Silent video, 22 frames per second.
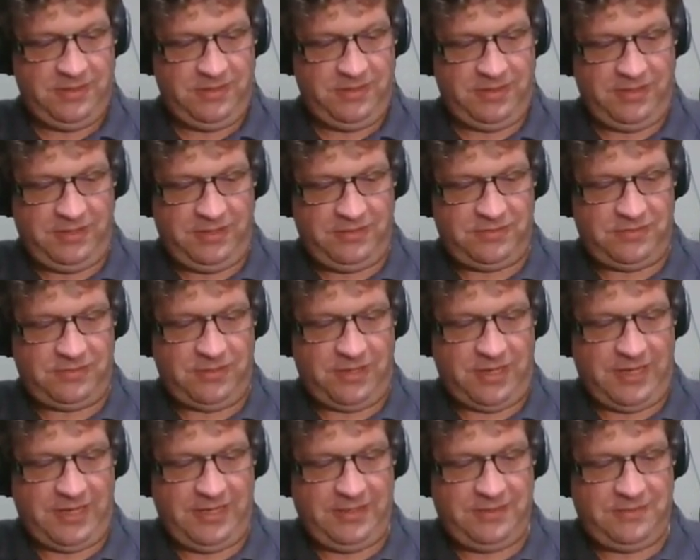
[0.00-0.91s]
these
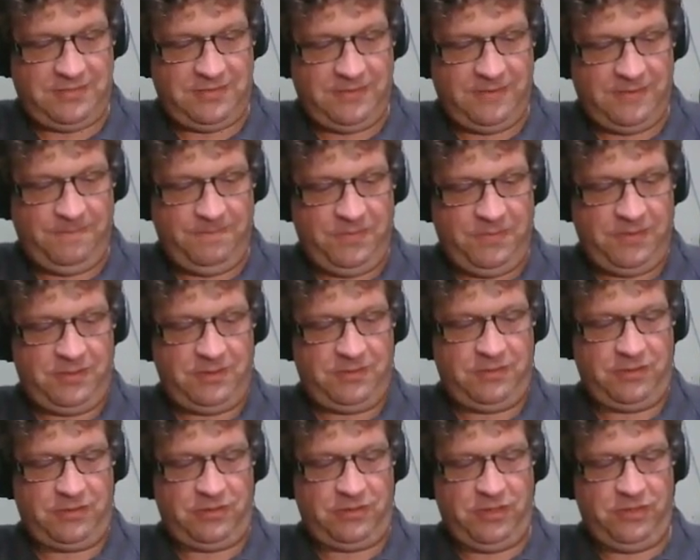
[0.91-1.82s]
slides,
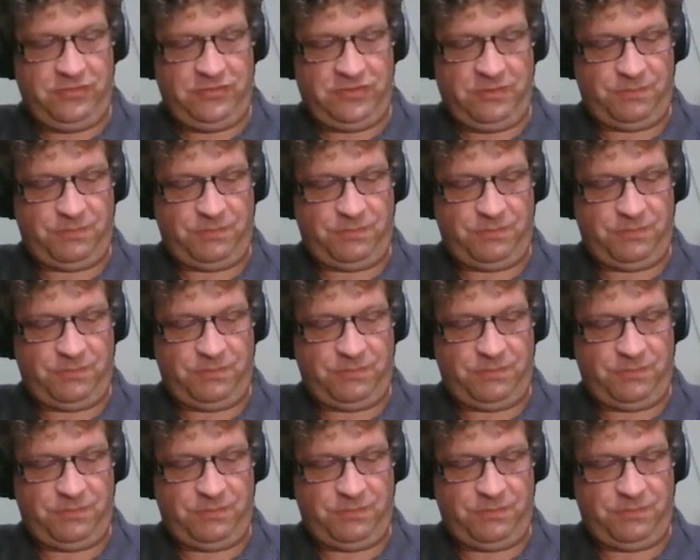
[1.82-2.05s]
the Close